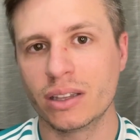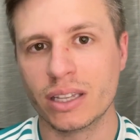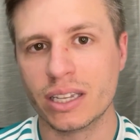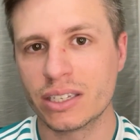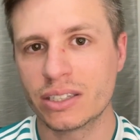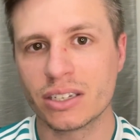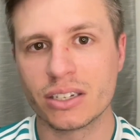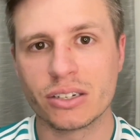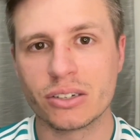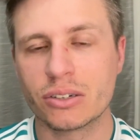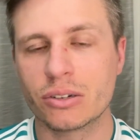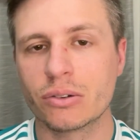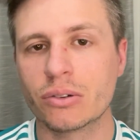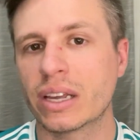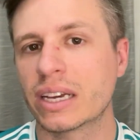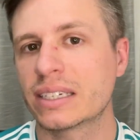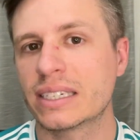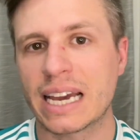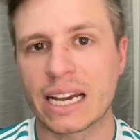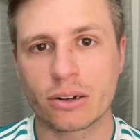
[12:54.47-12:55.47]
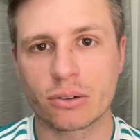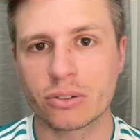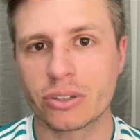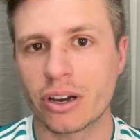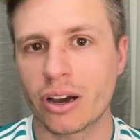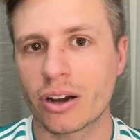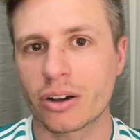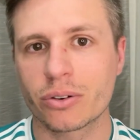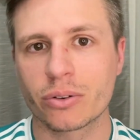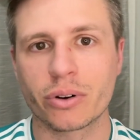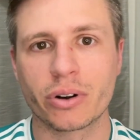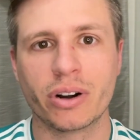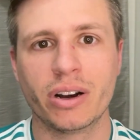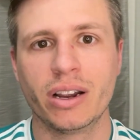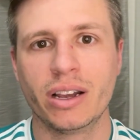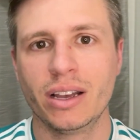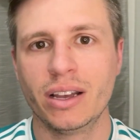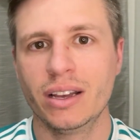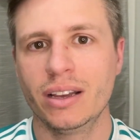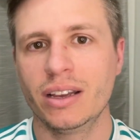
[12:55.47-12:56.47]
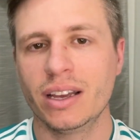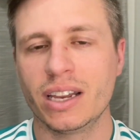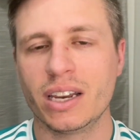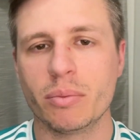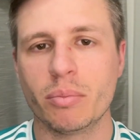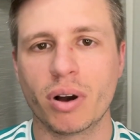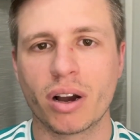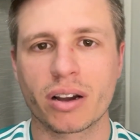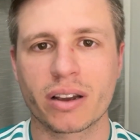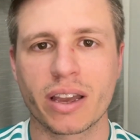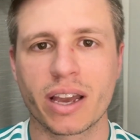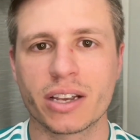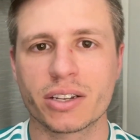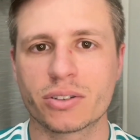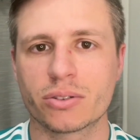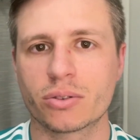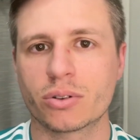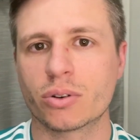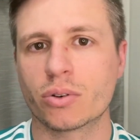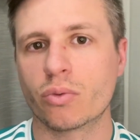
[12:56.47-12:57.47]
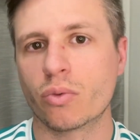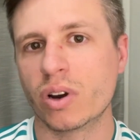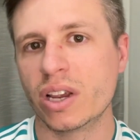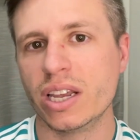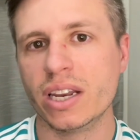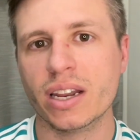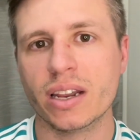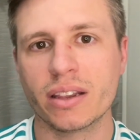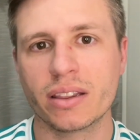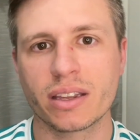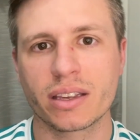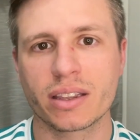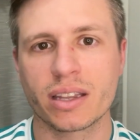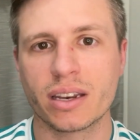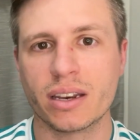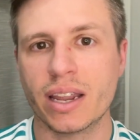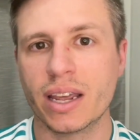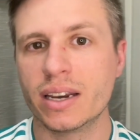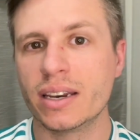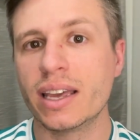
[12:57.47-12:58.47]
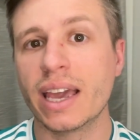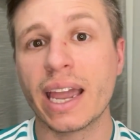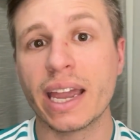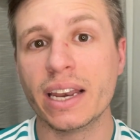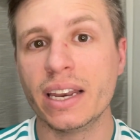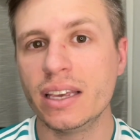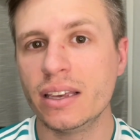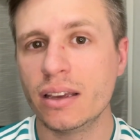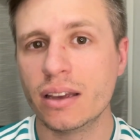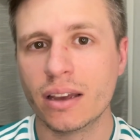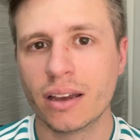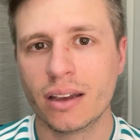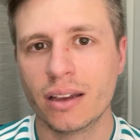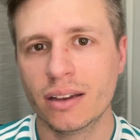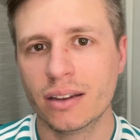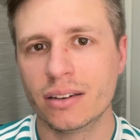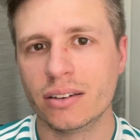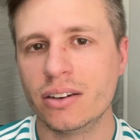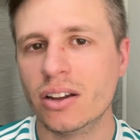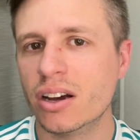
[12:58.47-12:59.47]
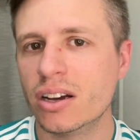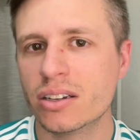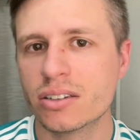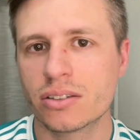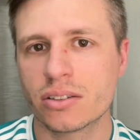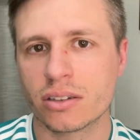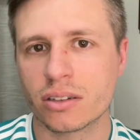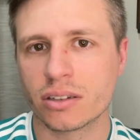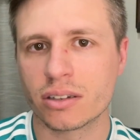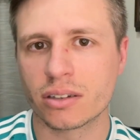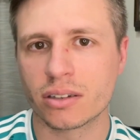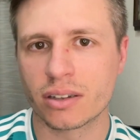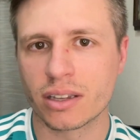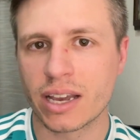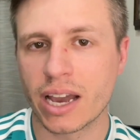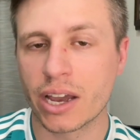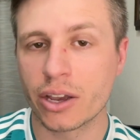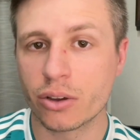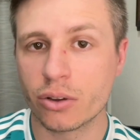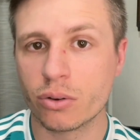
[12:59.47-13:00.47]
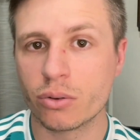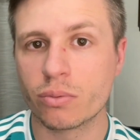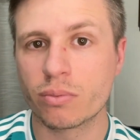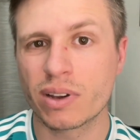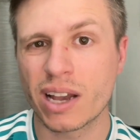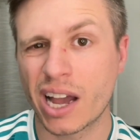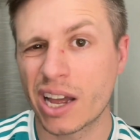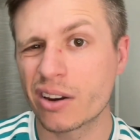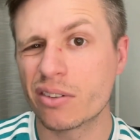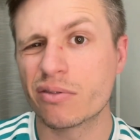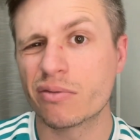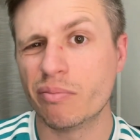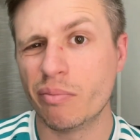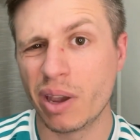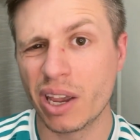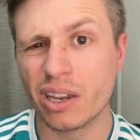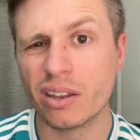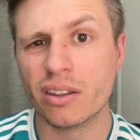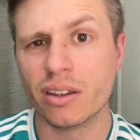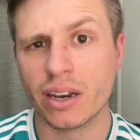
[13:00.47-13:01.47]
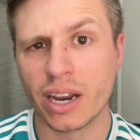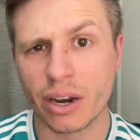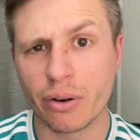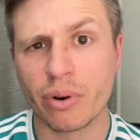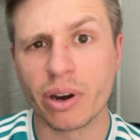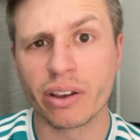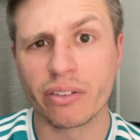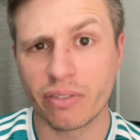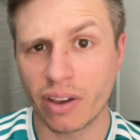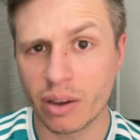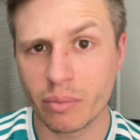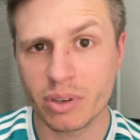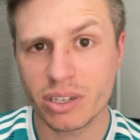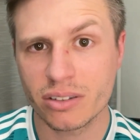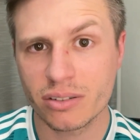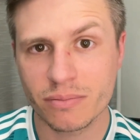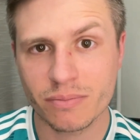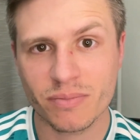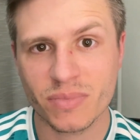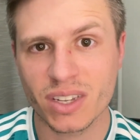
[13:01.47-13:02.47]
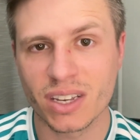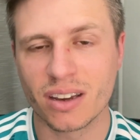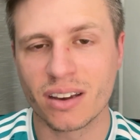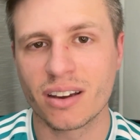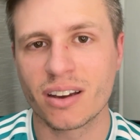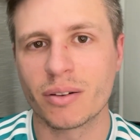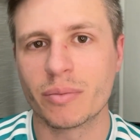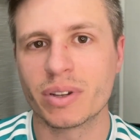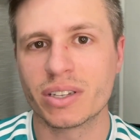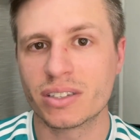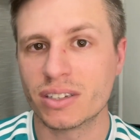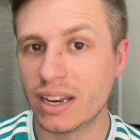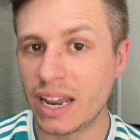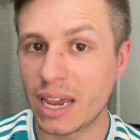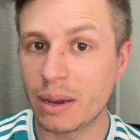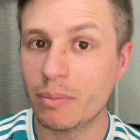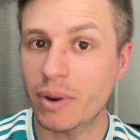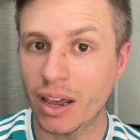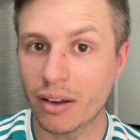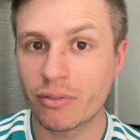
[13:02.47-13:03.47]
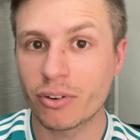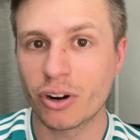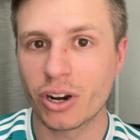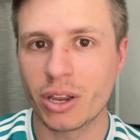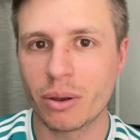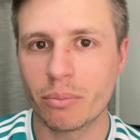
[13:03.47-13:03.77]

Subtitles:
listen to like Tackle Talk or any podcast or read anything that Ned Cady does, the guy who kind of made the Ned rig famous. It's named after